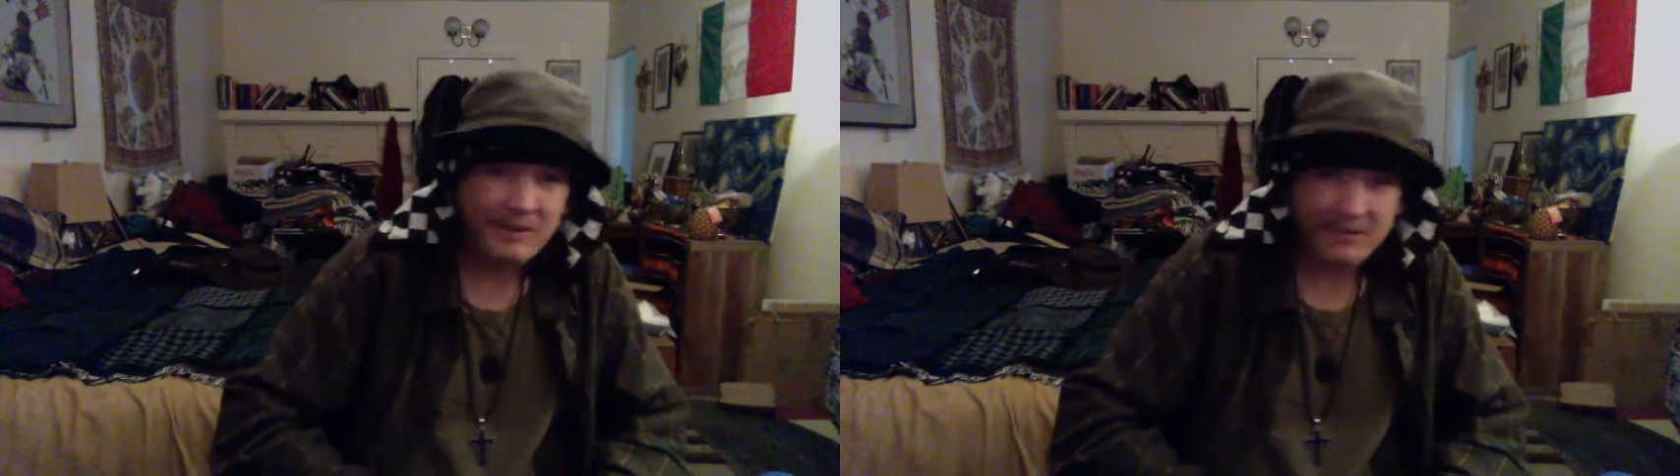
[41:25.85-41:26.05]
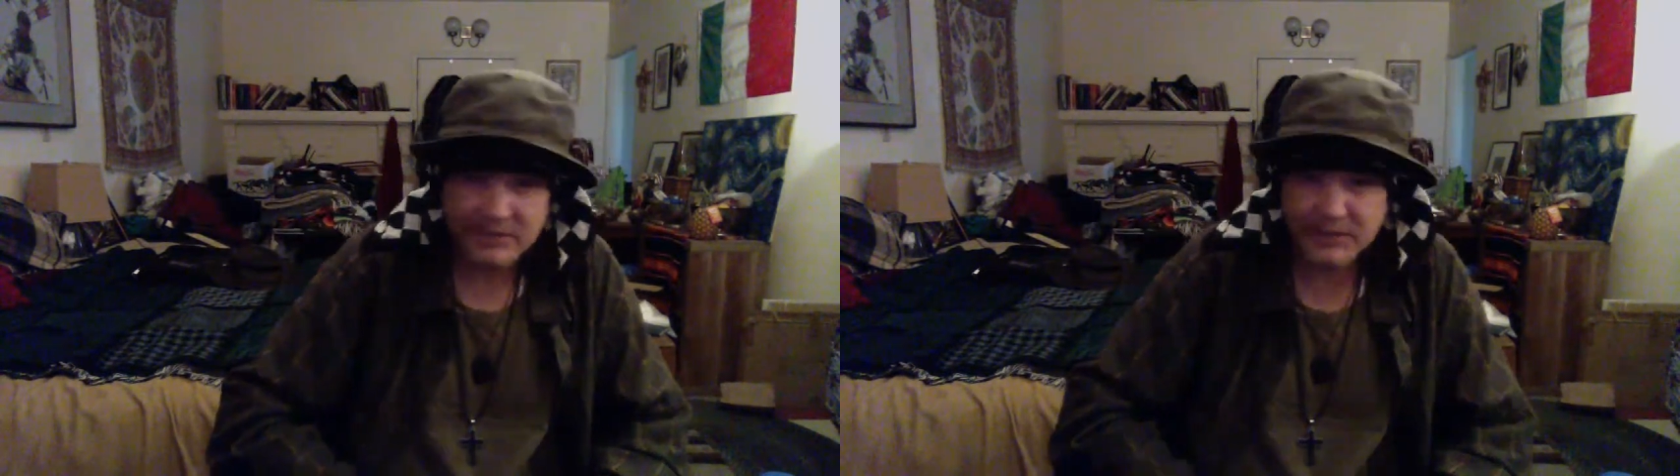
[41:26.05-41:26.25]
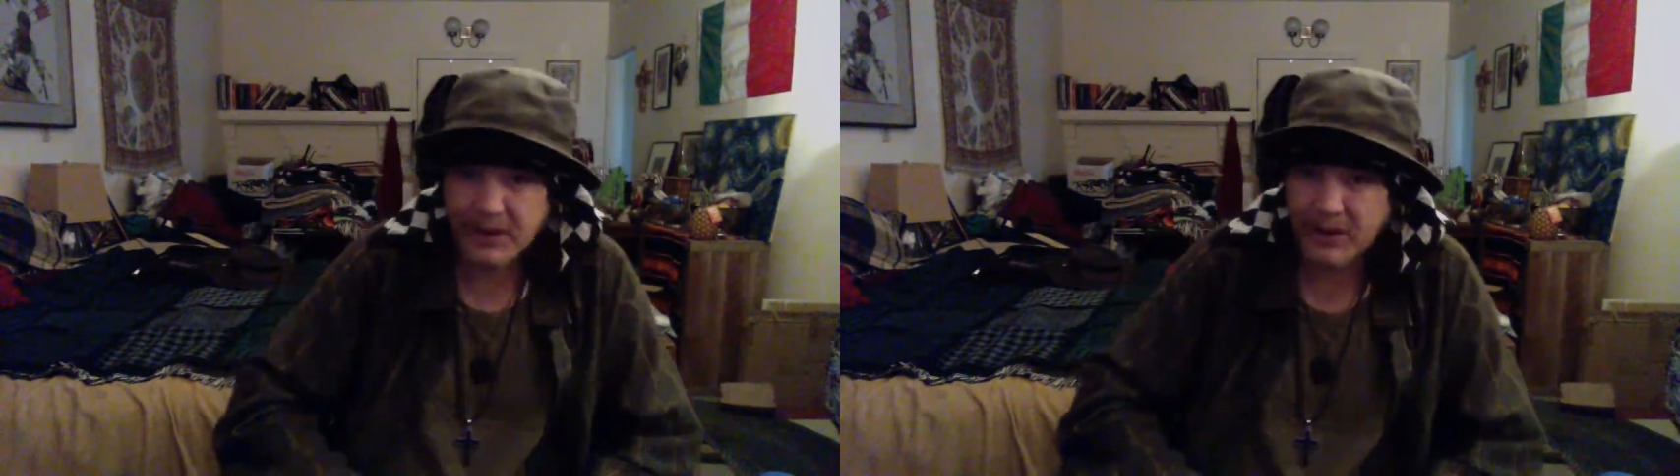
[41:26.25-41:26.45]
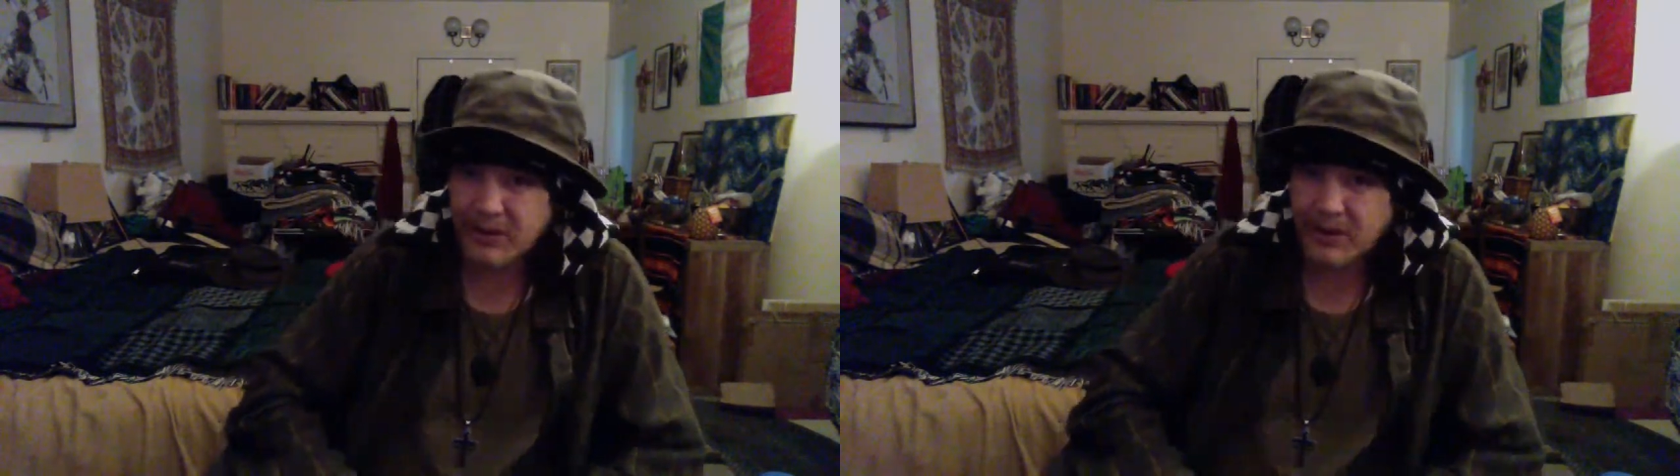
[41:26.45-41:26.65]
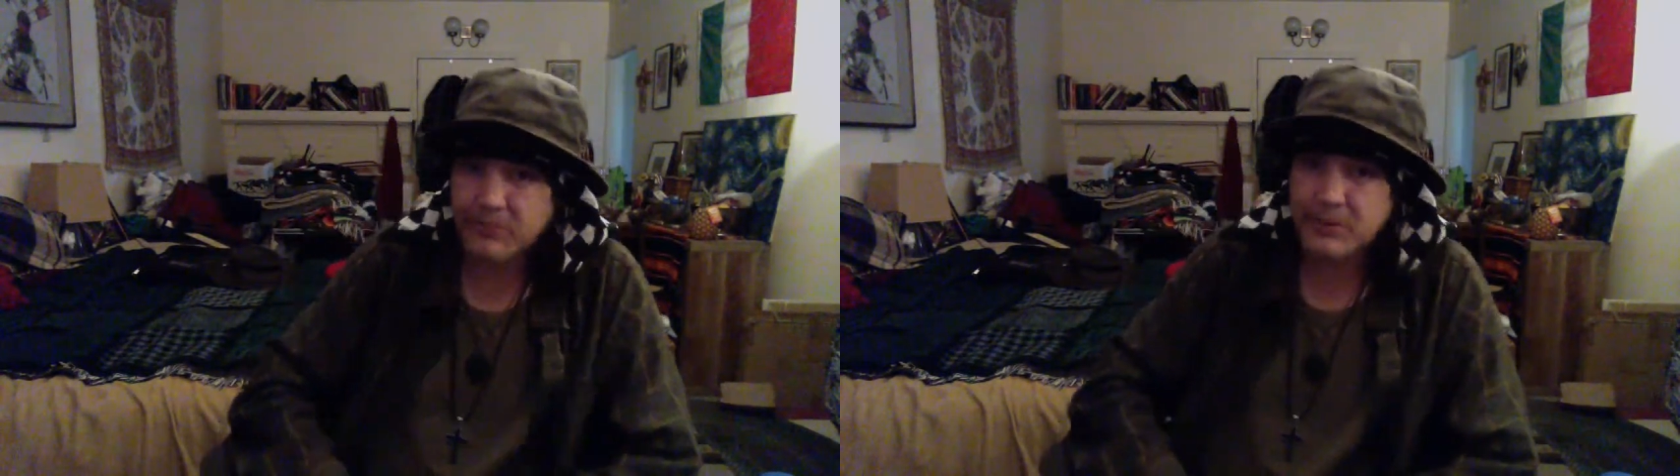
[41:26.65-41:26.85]

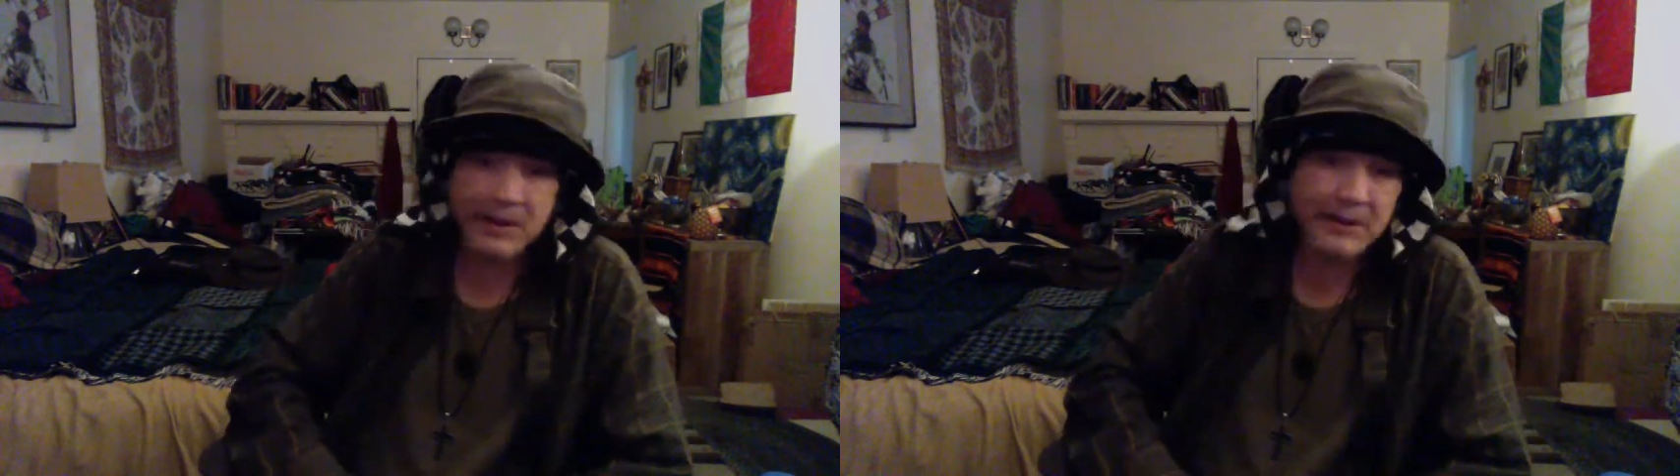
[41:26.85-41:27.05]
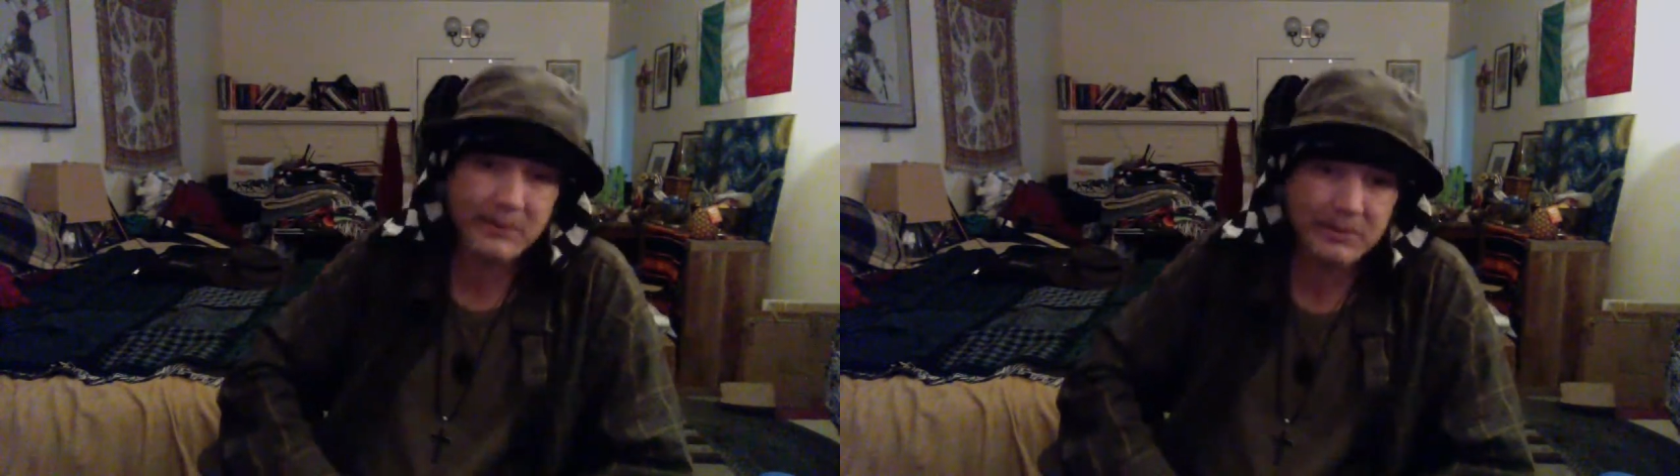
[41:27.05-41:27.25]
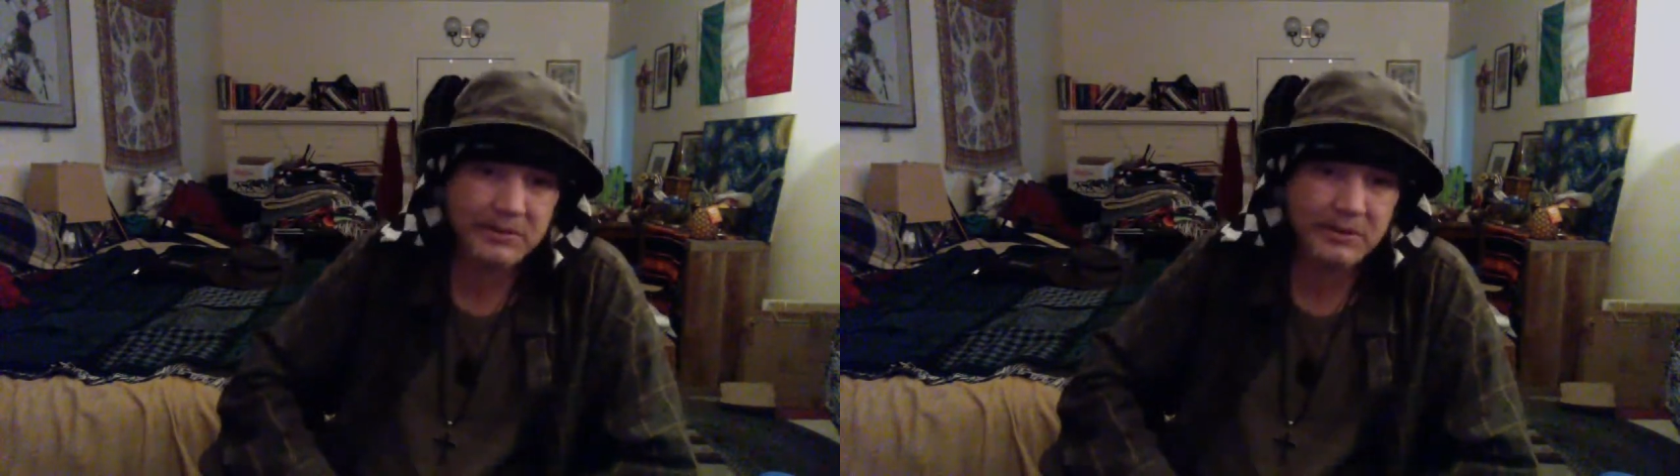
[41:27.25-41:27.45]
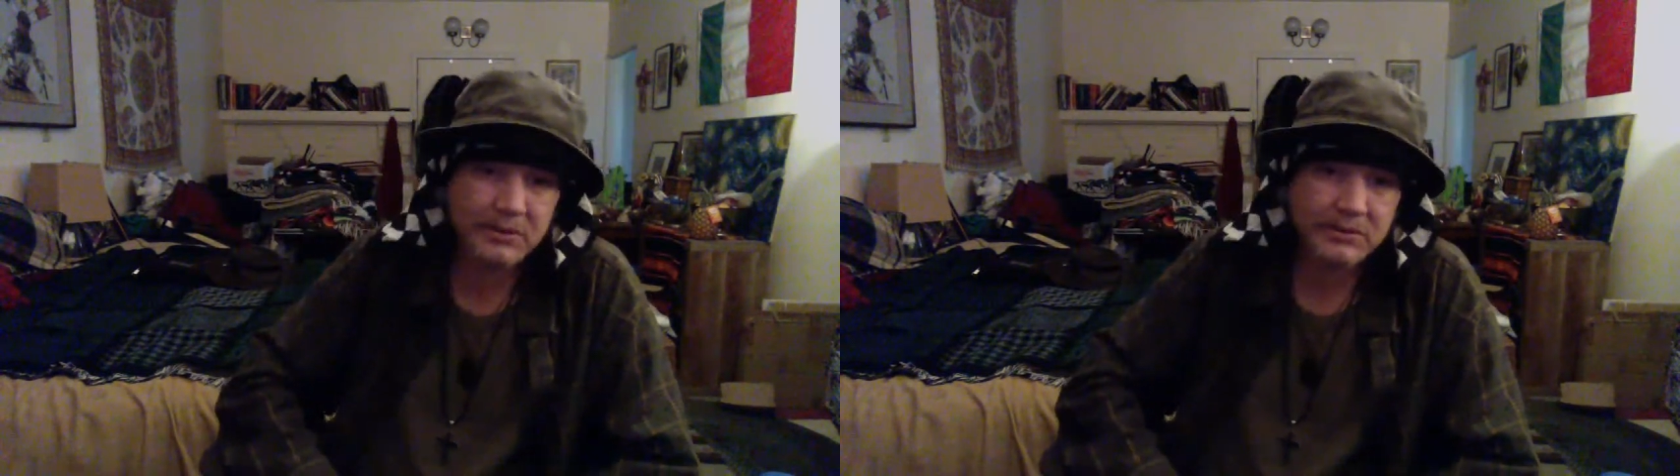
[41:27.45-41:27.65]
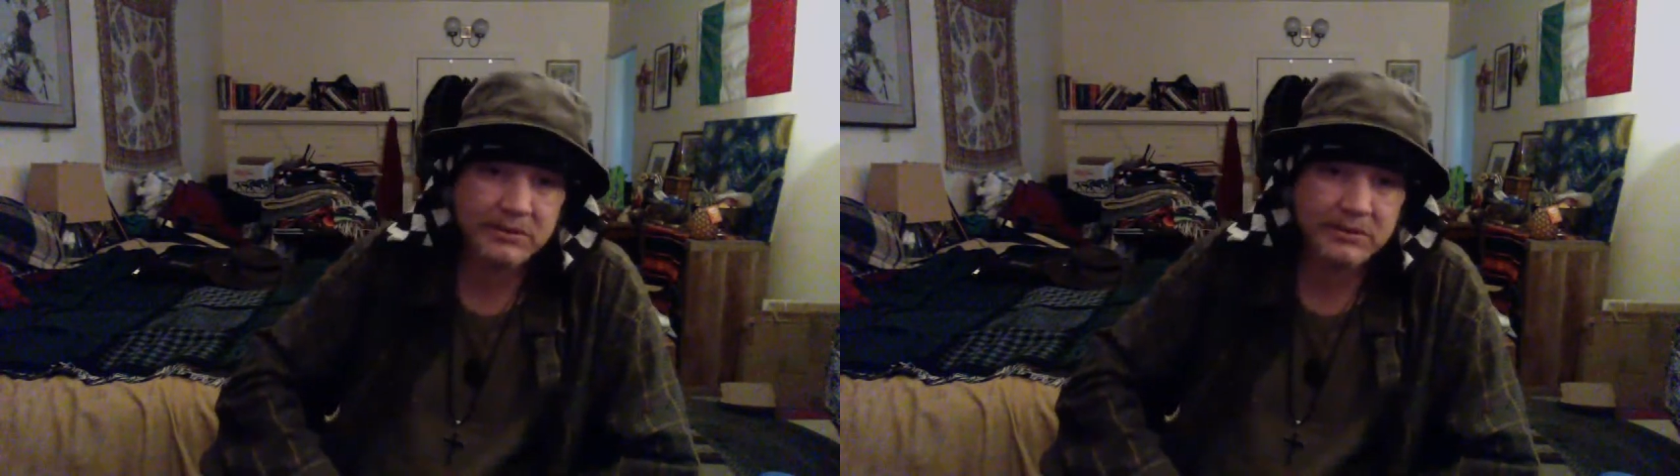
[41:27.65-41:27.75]
So a regular dose